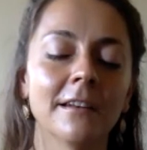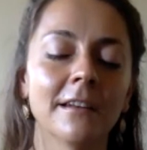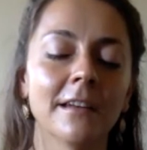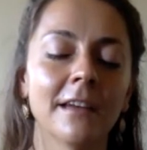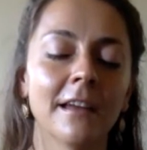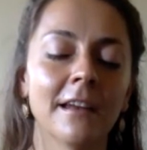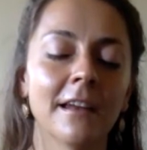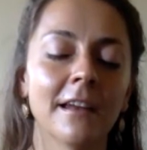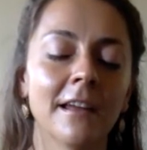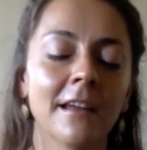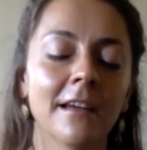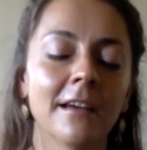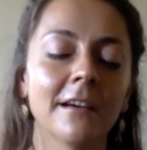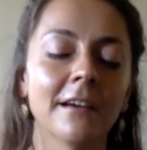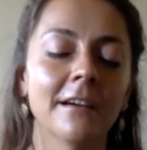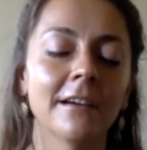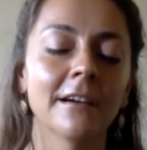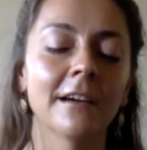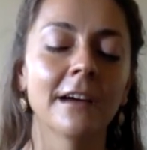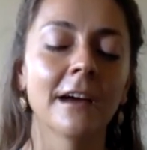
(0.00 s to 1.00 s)
and
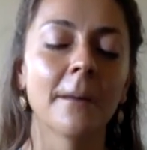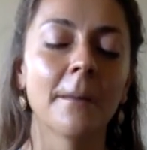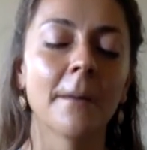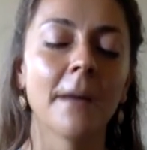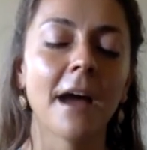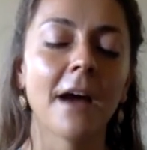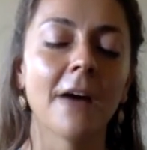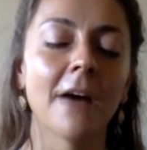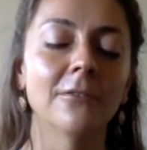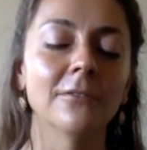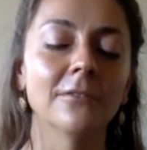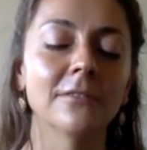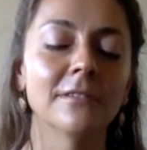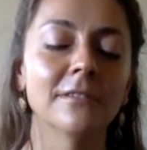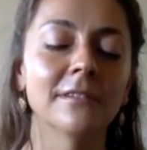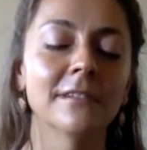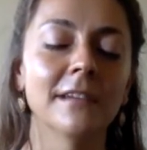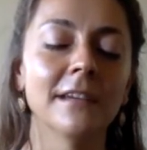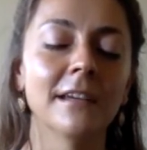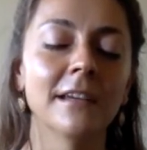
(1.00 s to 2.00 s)
come out,
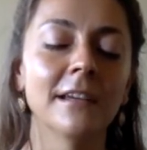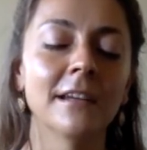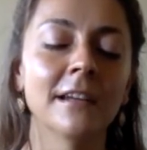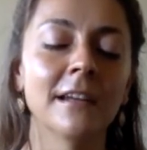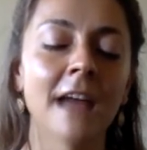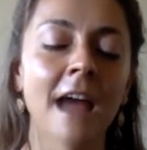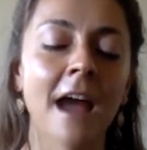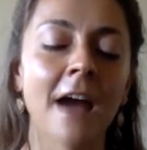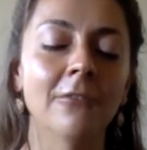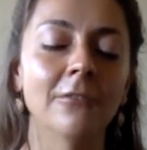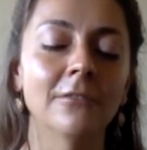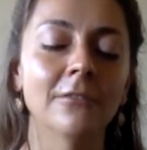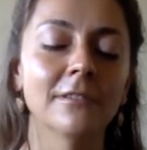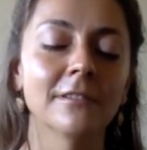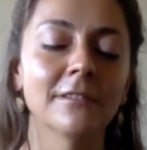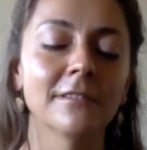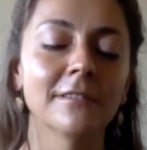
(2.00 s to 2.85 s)
in and out.